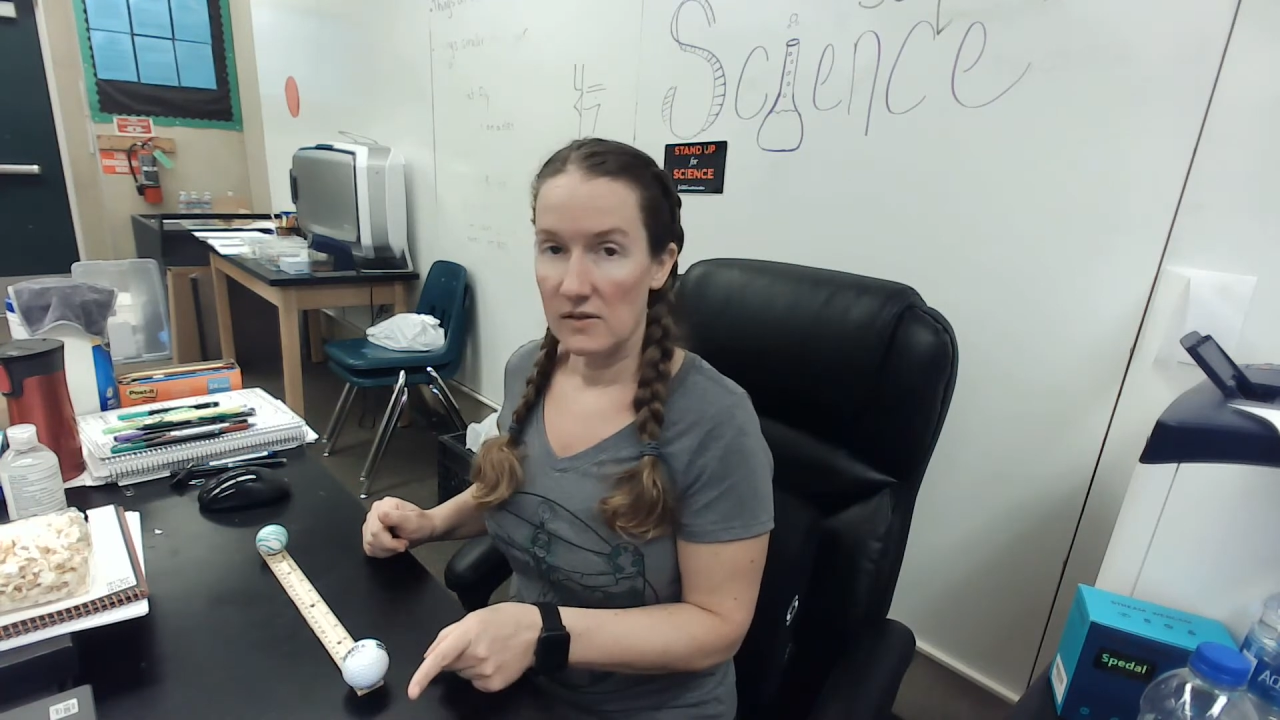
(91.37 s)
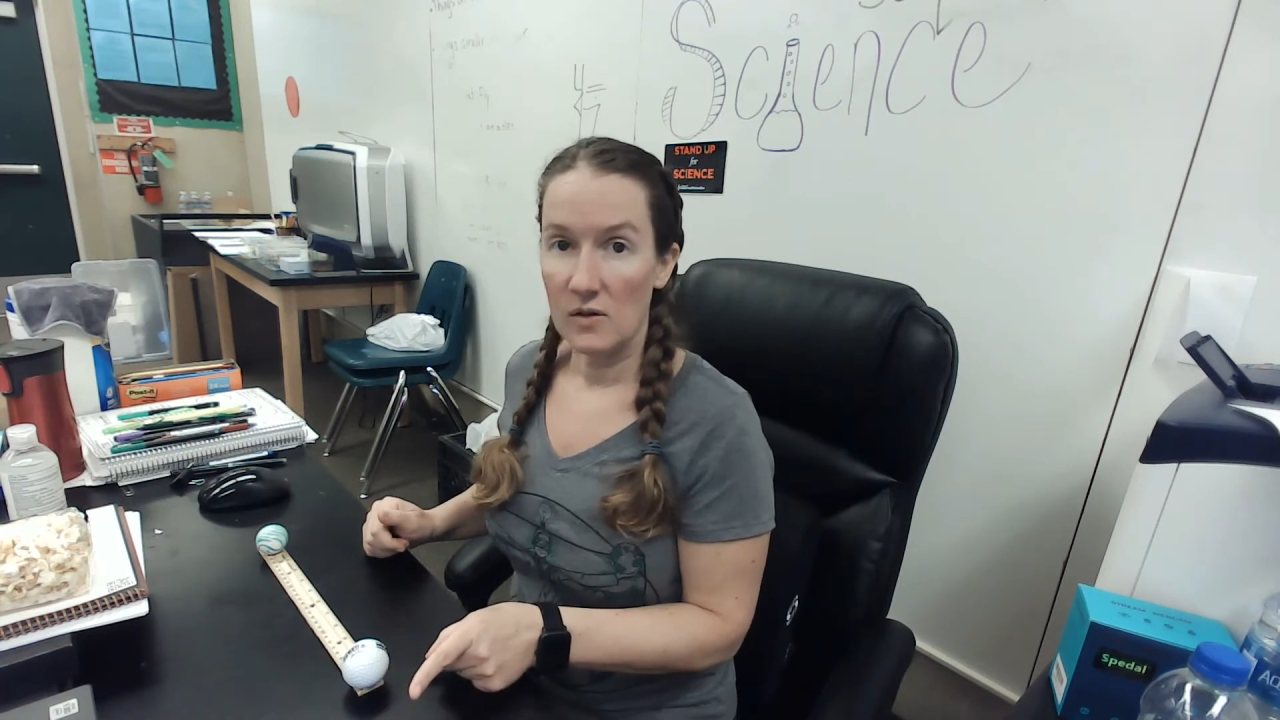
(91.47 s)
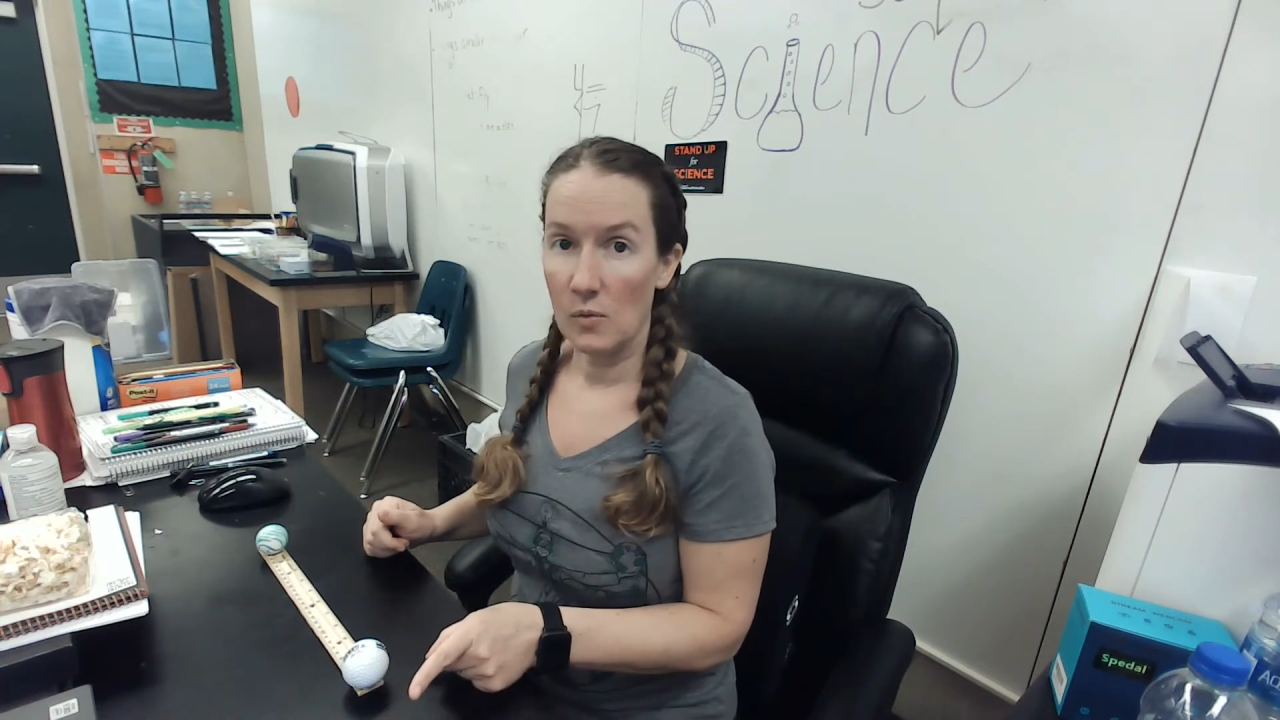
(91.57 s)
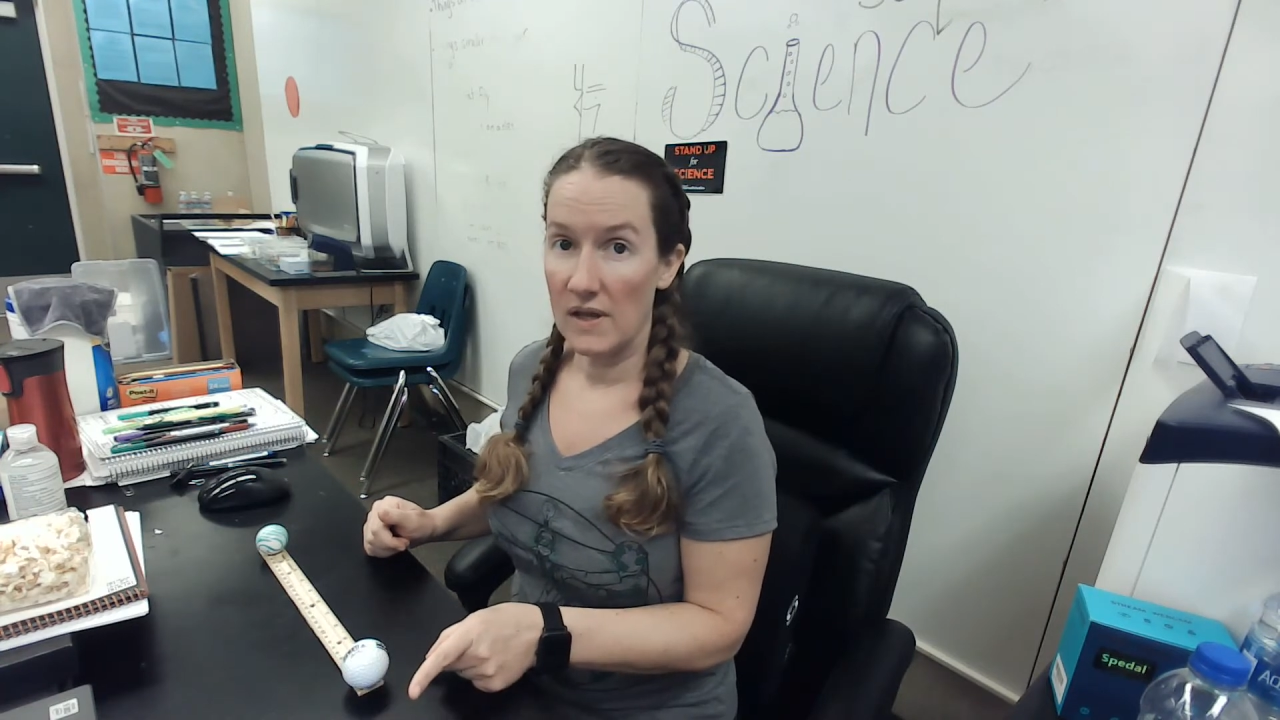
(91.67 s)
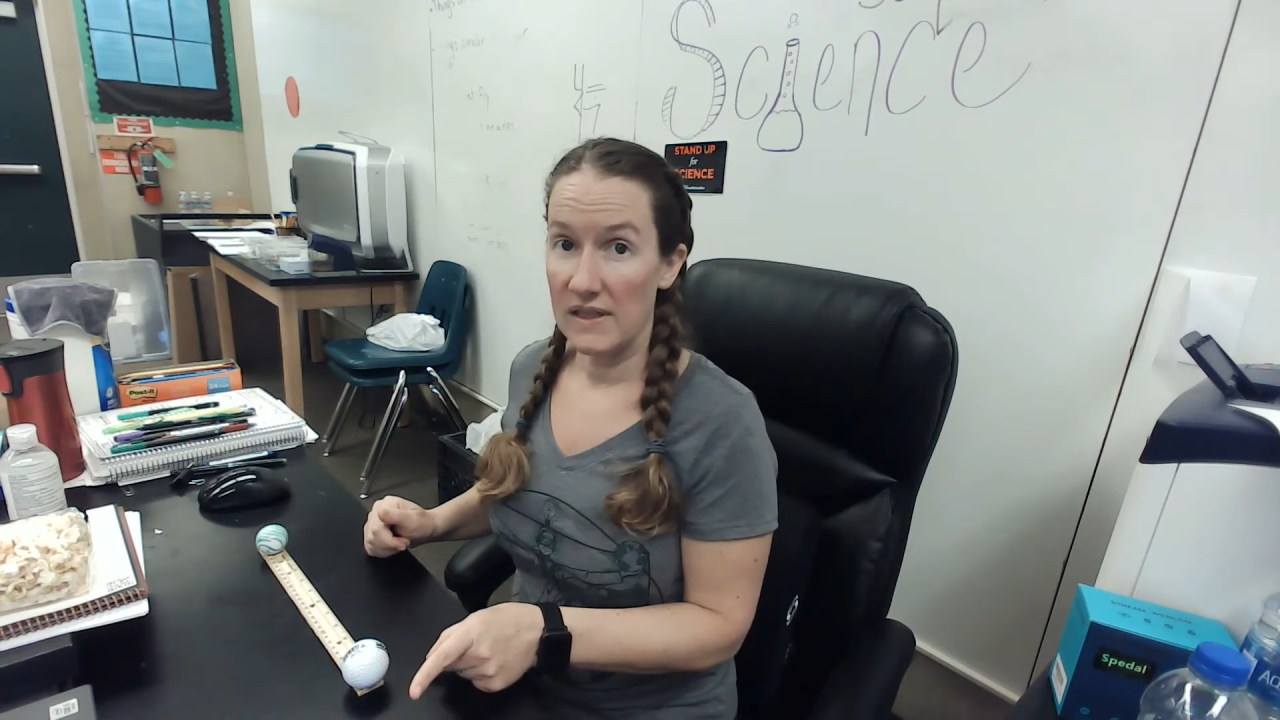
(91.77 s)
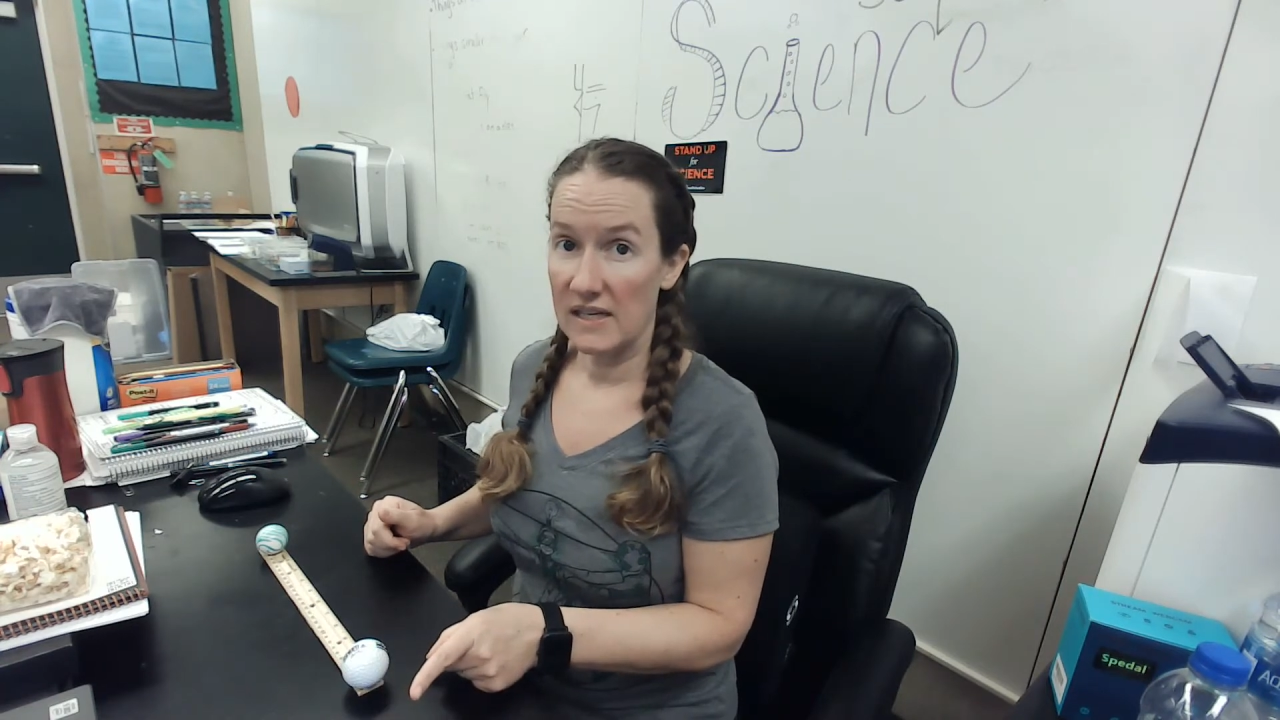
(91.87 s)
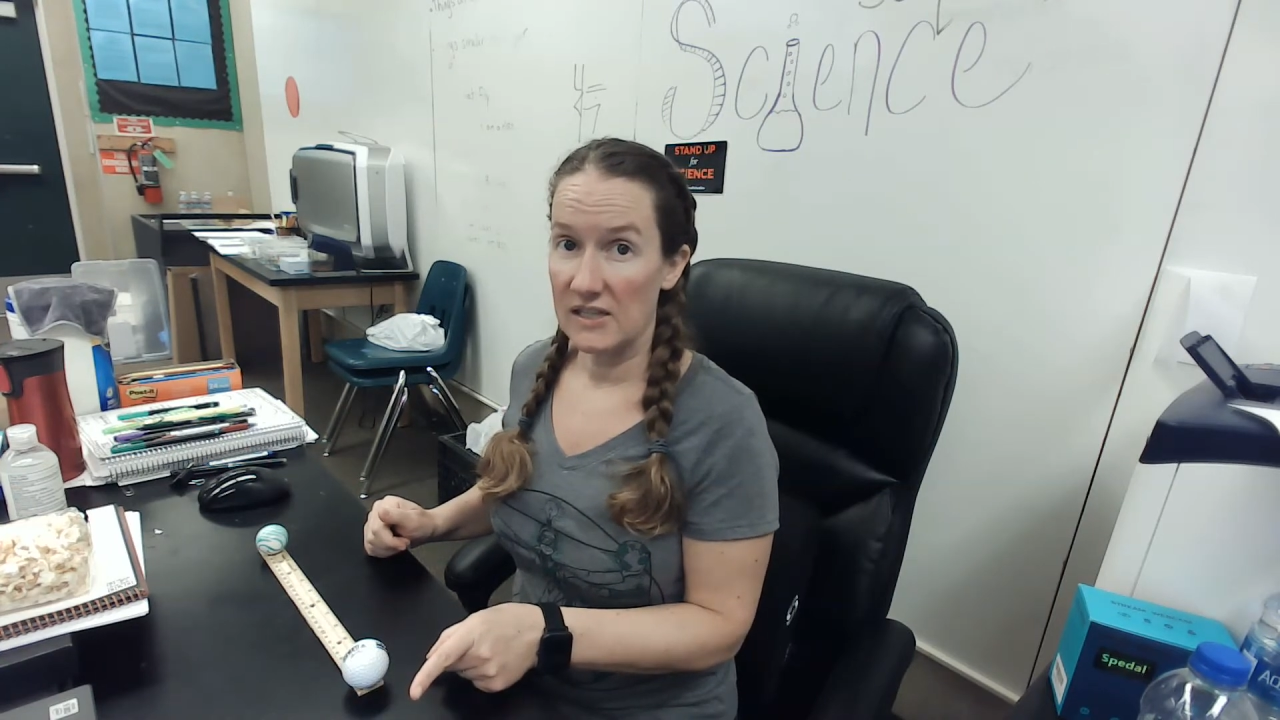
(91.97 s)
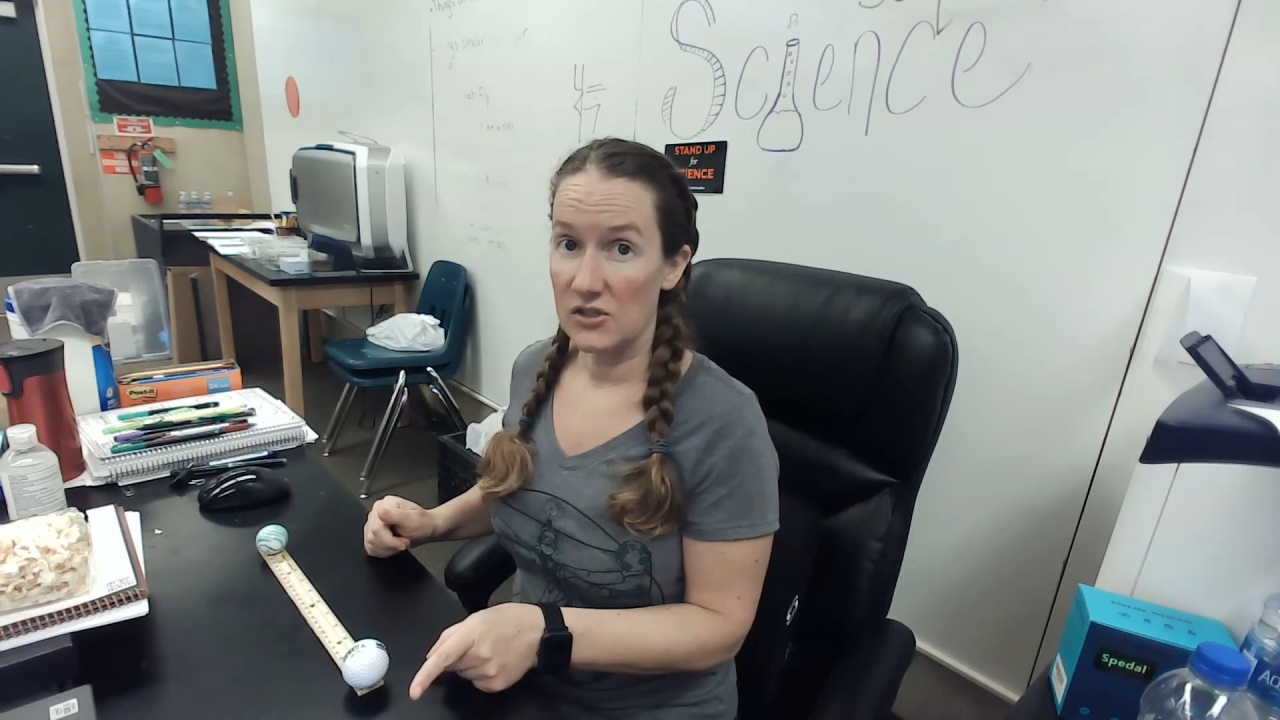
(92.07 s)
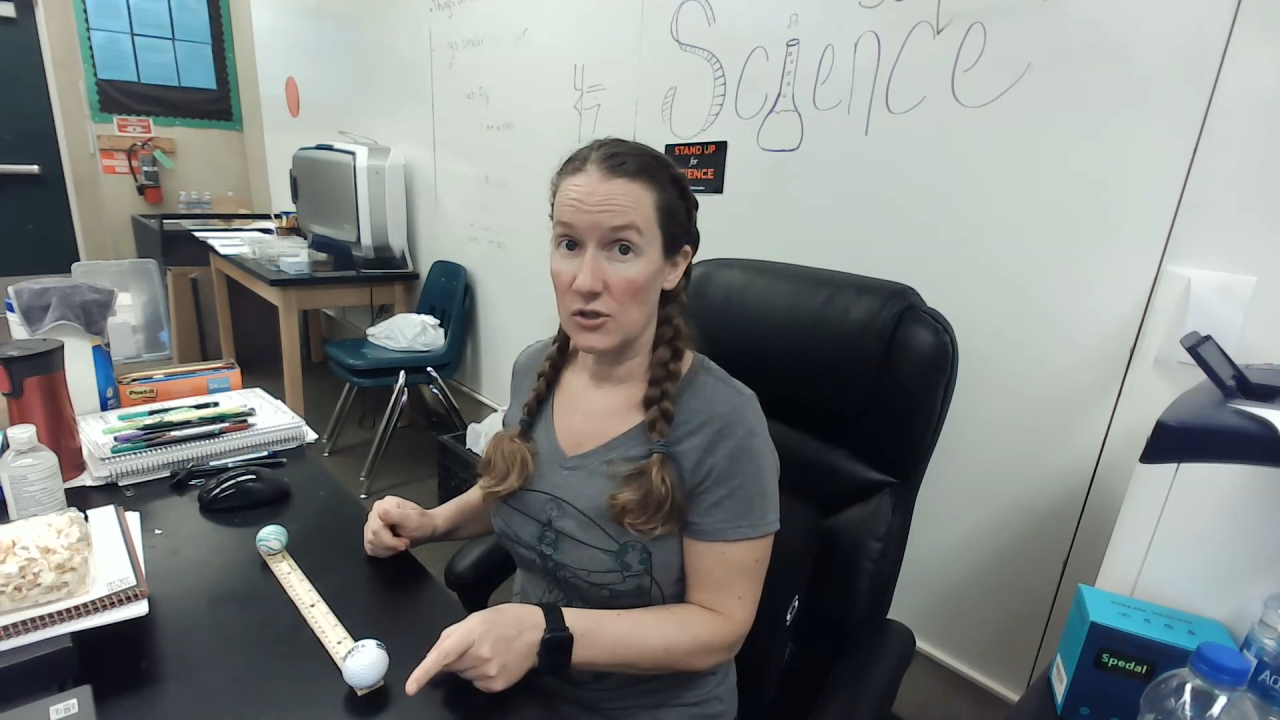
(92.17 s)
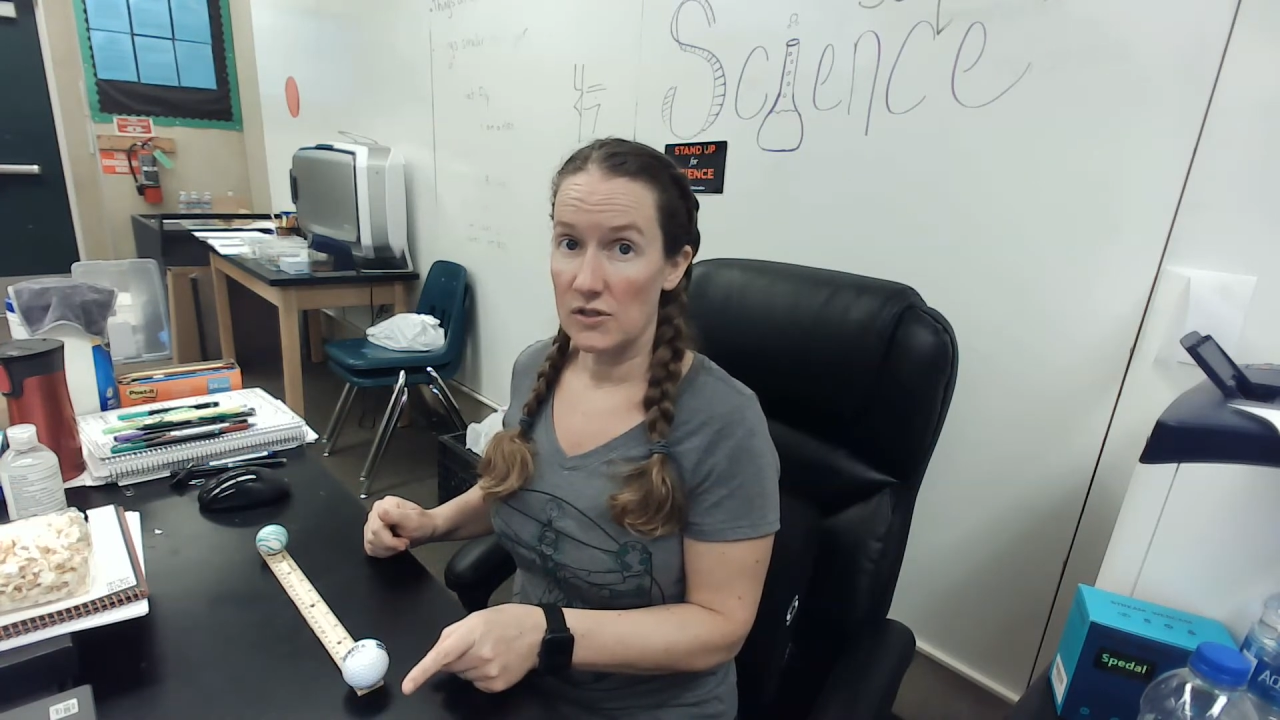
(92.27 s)
the one that
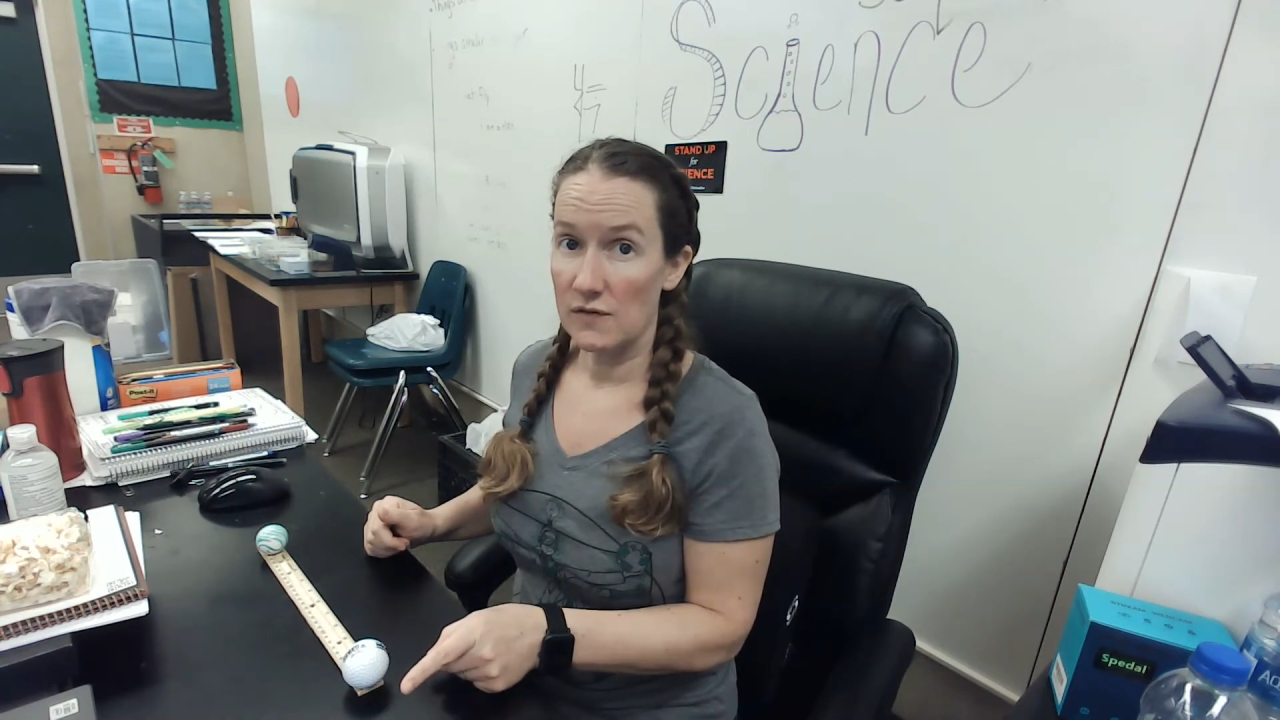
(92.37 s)
exerts